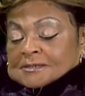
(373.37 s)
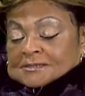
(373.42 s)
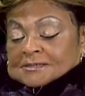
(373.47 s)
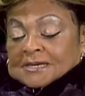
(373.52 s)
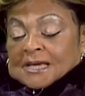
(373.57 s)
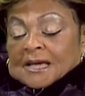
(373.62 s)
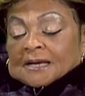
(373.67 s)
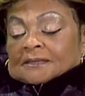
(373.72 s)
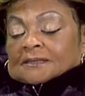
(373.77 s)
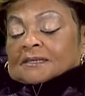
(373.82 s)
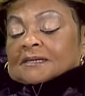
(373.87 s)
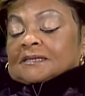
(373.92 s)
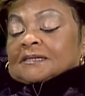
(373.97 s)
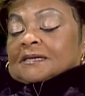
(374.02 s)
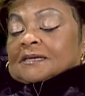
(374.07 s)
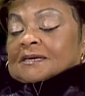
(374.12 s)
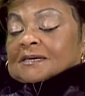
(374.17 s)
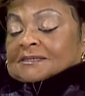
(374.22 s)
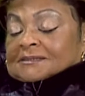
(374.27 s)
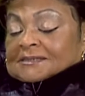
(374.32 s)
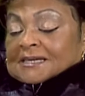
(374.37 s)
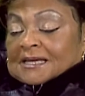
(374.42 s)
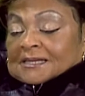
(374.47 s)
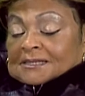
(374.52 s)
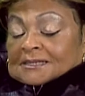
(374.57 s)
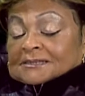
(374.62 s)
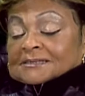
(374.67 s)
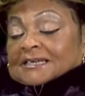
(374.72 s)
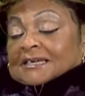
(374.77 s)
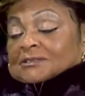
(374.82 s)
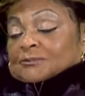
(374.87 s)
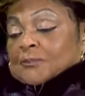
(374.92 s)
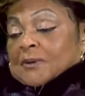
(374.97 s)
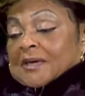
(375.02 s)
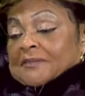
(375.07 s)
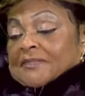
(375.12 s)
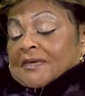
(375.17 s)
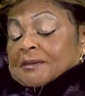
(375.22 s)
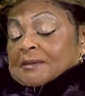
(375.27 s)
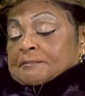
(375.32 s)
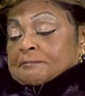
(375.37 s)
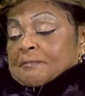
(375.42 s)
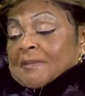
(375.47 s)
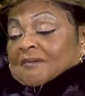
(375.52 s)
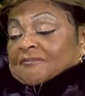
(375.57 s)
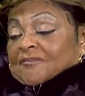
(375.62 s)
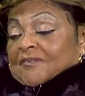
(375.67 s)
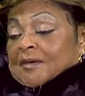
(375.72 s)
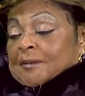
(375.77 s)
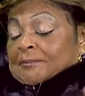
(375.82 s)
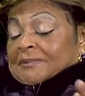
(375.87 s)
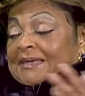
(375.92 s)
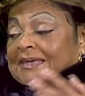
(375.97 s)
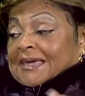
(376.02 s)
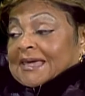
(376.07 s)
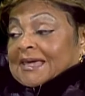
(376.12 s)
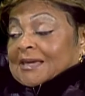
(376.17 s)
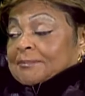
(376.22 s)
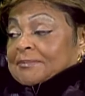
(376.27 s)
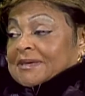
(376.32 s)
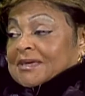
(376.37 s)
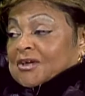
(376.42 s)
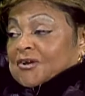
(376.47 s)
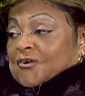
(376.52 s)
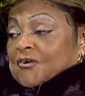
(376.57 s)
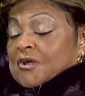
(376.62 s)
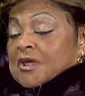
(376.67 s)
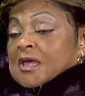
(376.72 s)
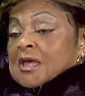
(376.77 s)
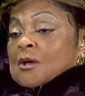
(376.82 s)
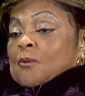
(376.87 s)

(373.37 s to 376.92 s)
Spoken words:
Exactly. Because that's why my family came here,